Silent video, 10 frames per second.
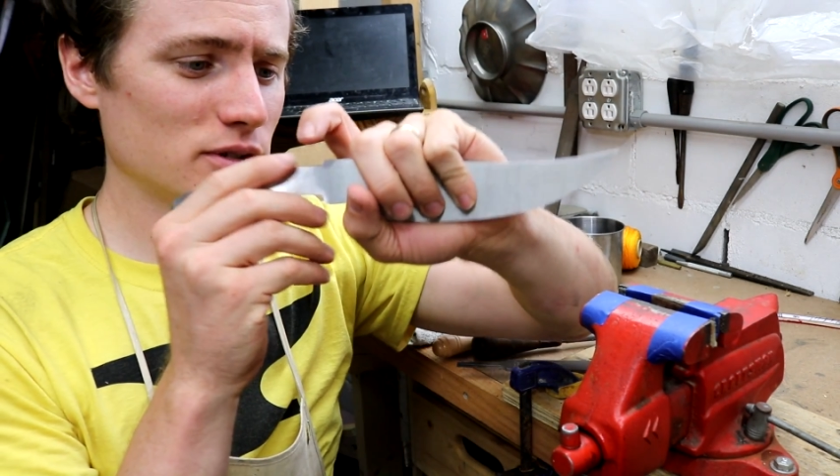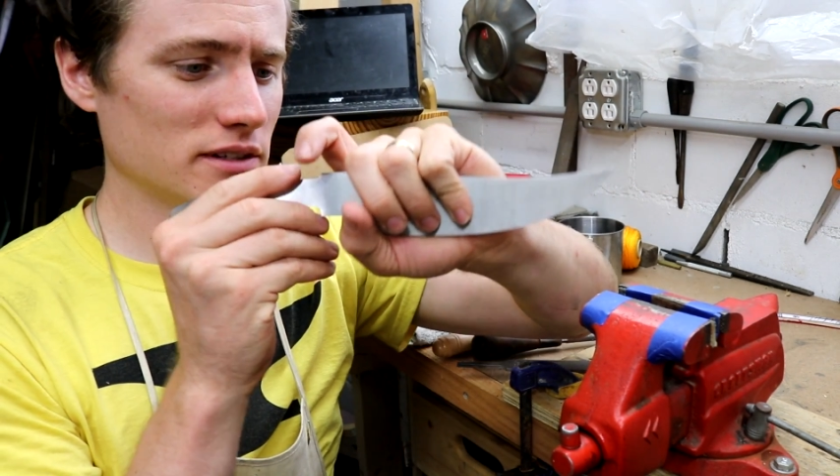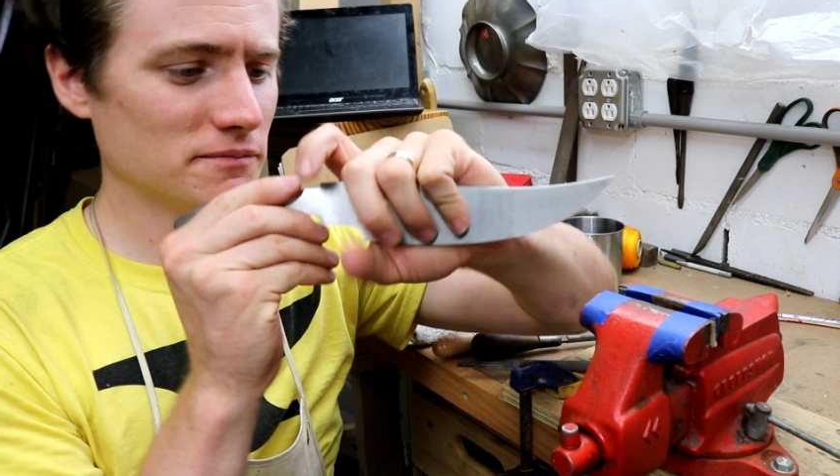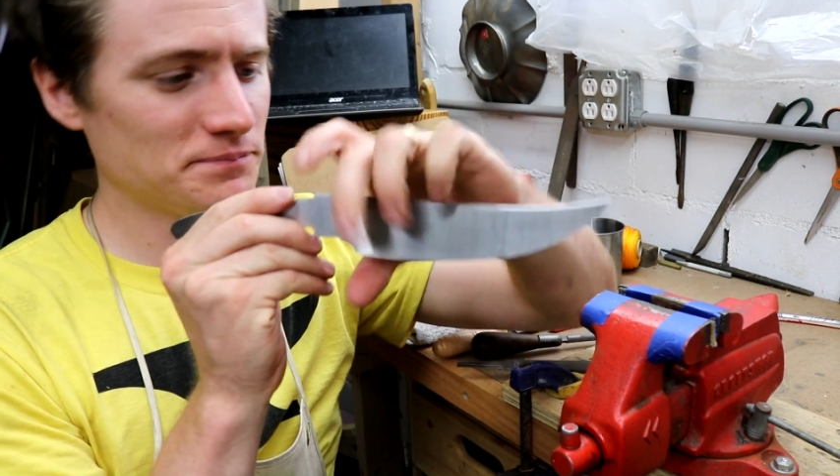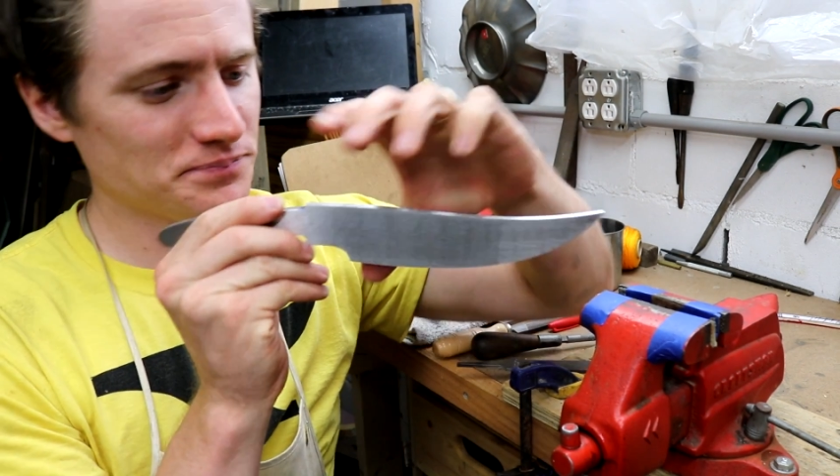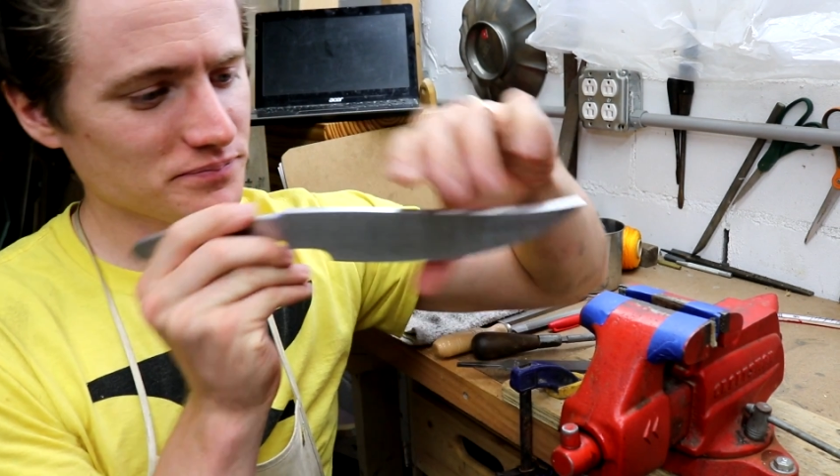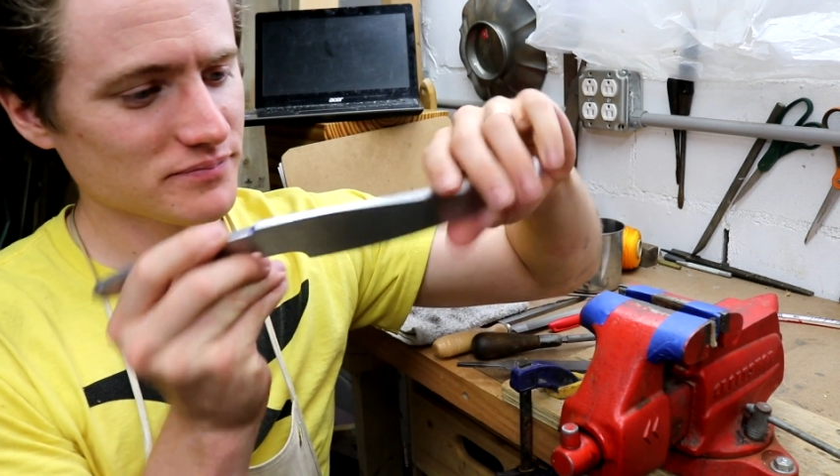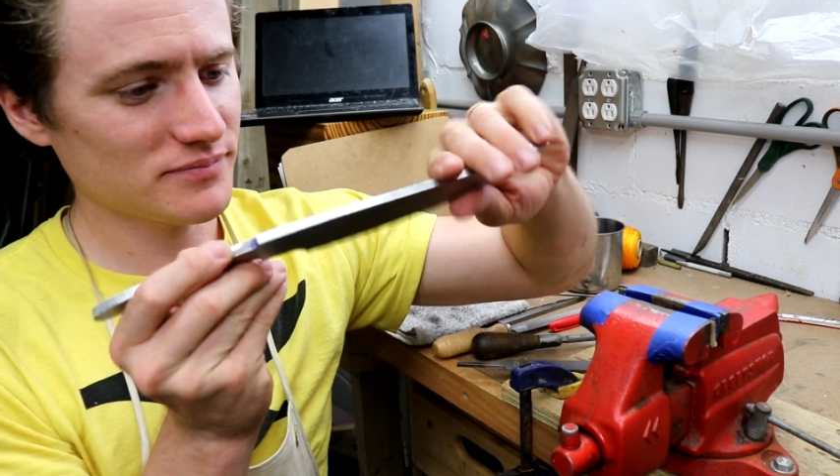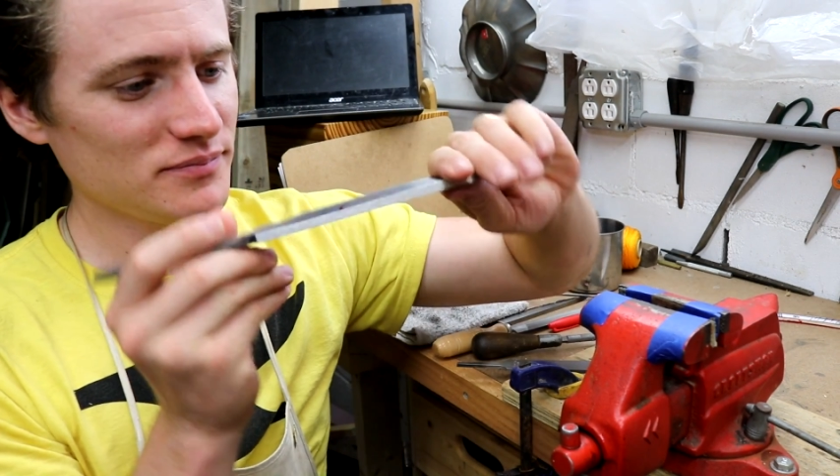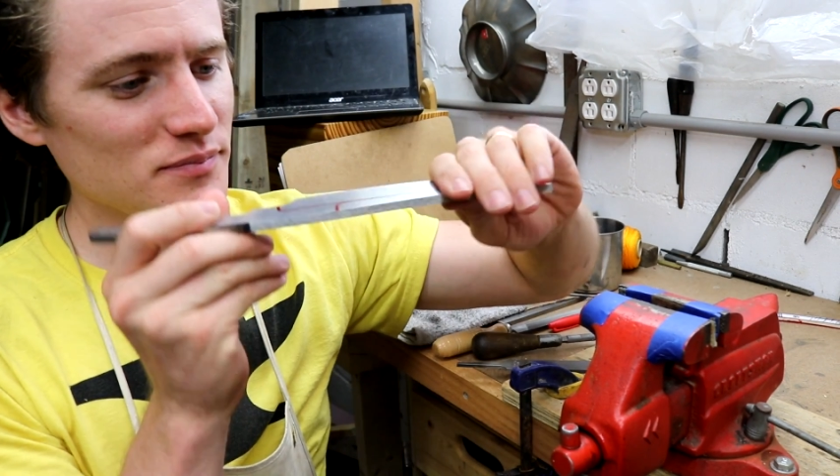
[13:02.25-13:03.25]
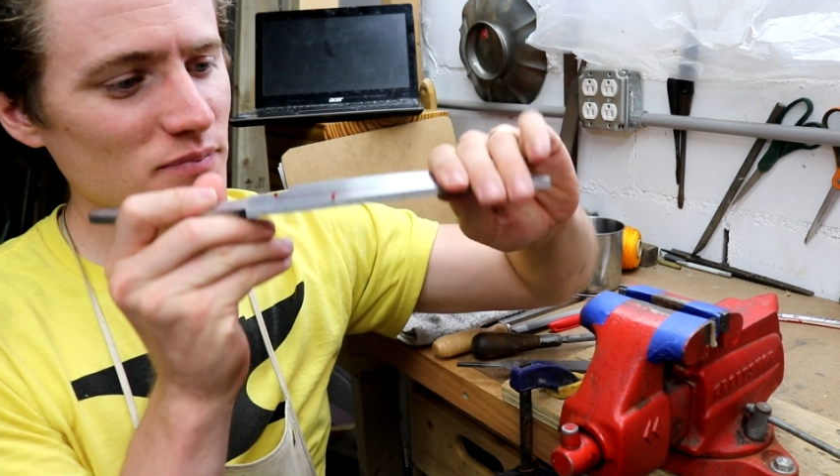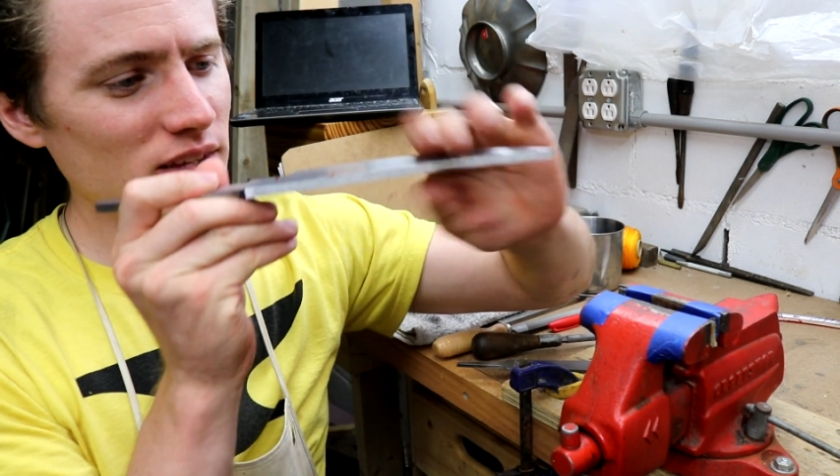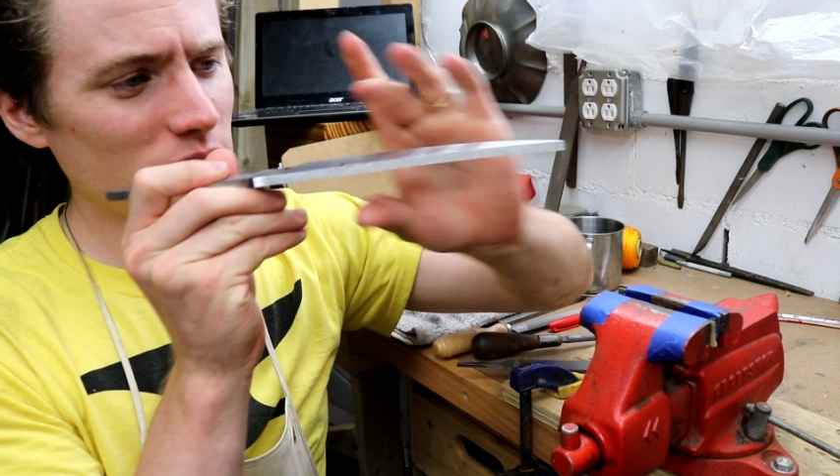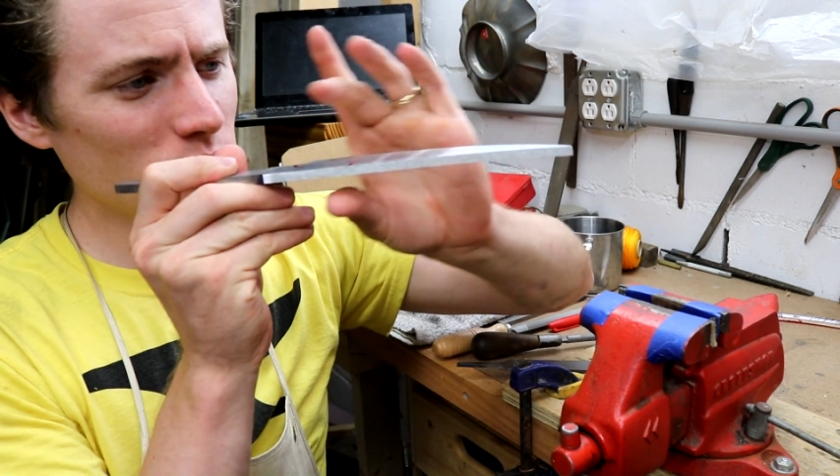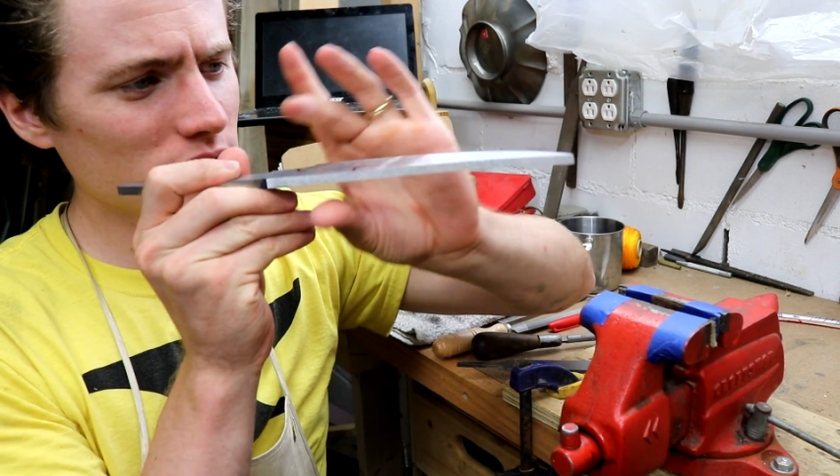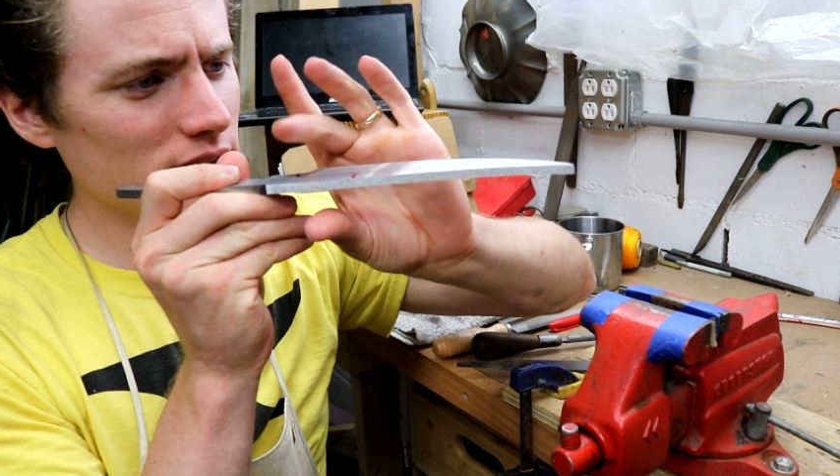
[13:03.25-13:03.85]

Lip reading: one, I want the